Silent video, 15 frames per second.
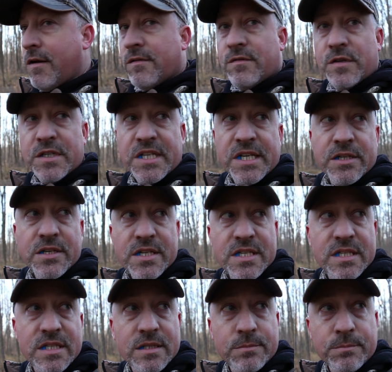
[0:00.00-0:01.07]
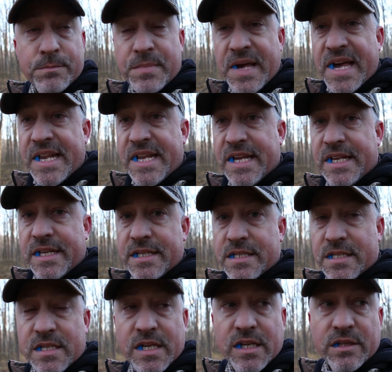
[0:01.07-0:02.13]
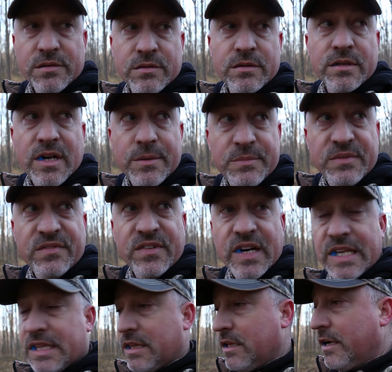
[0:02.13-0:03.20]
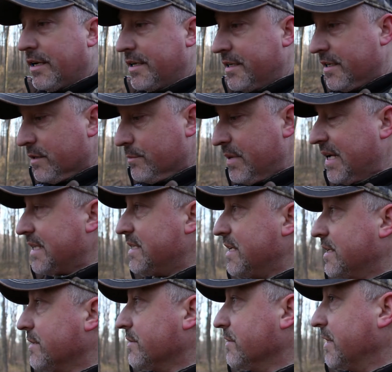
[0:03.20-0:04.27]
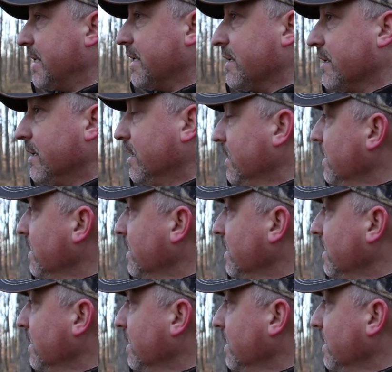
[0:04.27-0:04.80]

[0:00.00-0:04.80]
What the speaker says: for deer to bed in and sneak through, and I've been finding a lot of deer beds in through here.